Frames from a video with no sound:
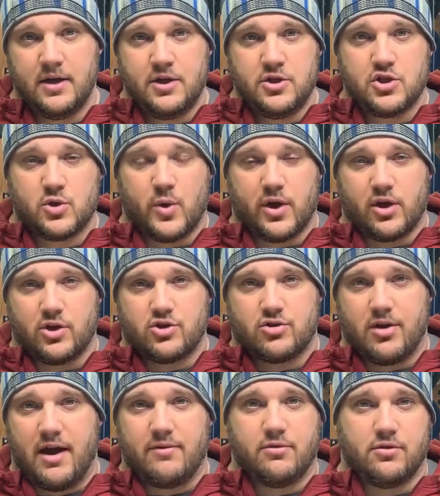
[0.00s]
so I could
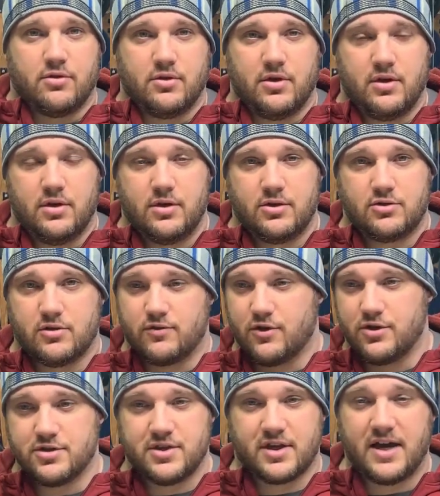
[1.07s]

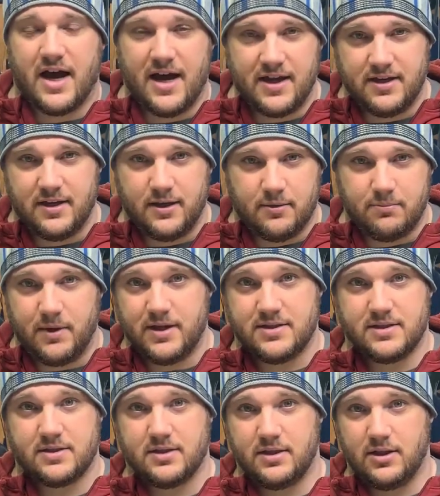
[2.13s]
traverse the continent
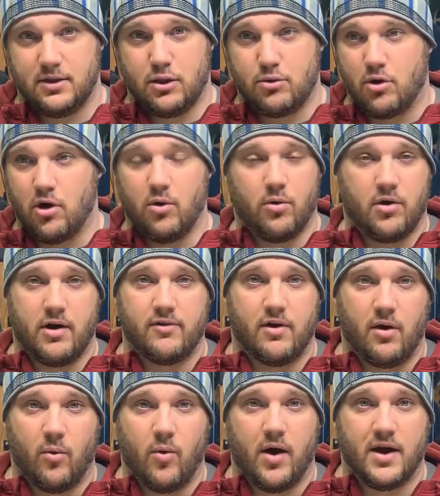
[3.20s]
basically and throw wherever I
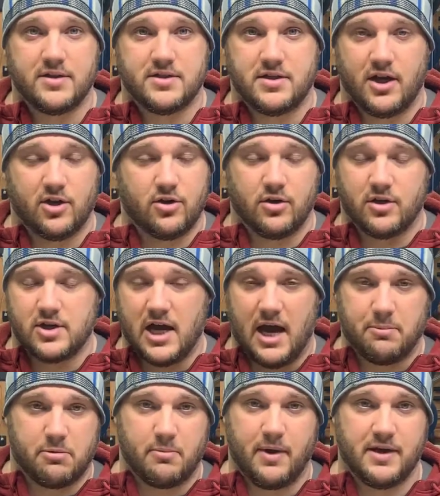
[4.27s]
wanted. I couldn't
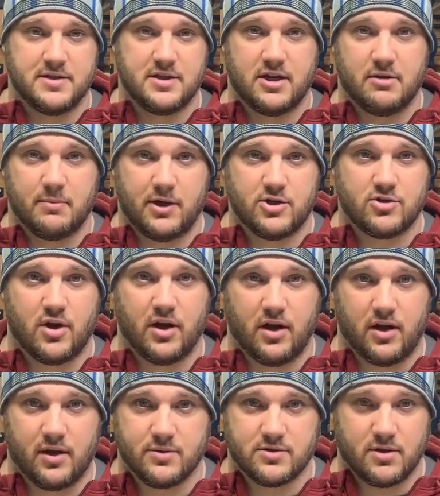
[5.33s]
compromise any of my
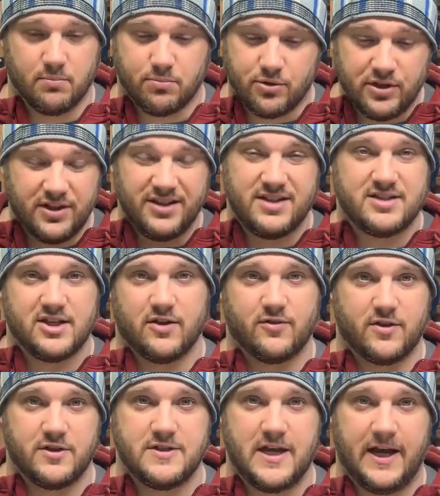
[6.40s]
training. It was completely
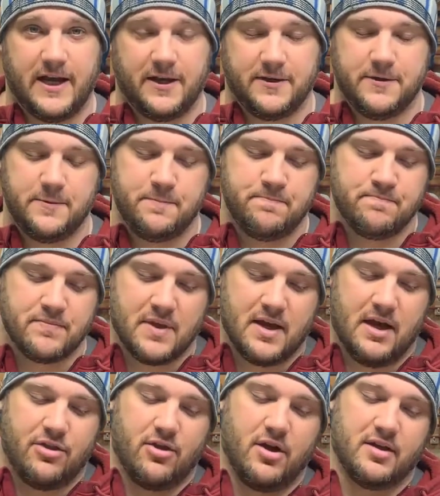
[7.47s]
self-contained. I
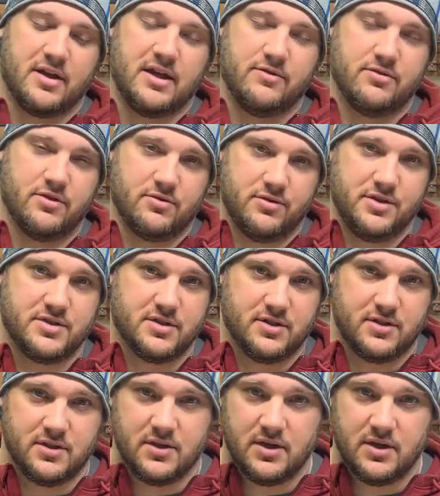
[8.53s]
thought, given the recent